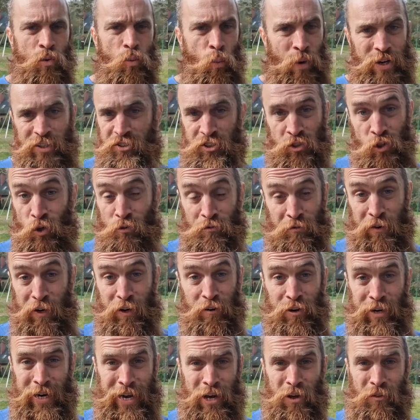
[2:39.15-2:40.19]
we're still
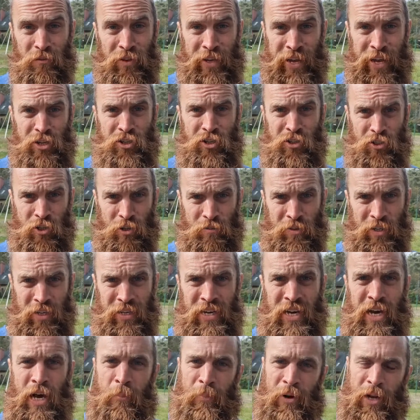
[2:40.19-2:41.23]
figuring out the edges of it,
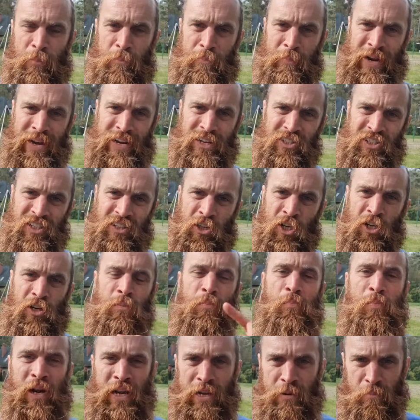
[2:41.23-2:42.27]
but it means the
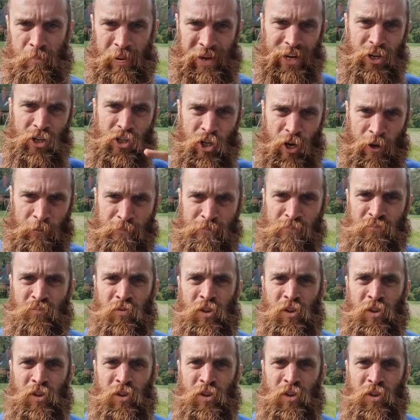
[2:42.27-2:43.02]
complete picture.